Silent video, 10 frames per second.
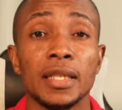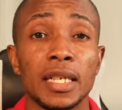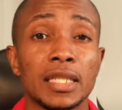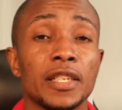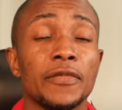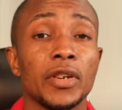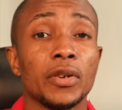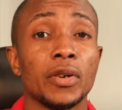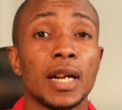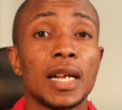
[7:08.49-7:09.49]
That's it for
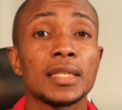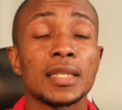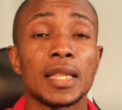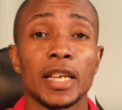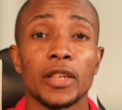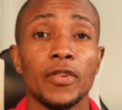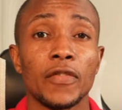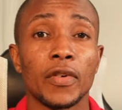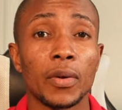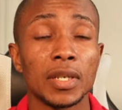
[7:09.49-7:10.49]
now guys. Thank
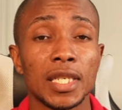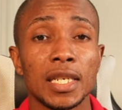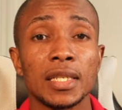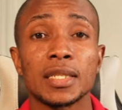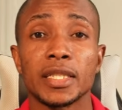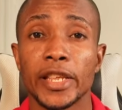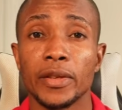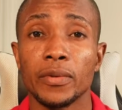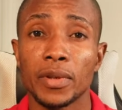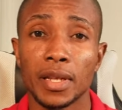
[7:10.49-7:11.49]
you for watching.
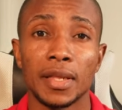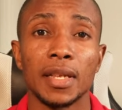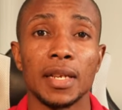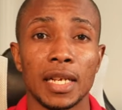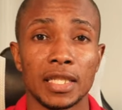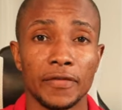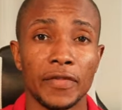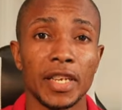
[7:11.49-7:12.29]
See you in the next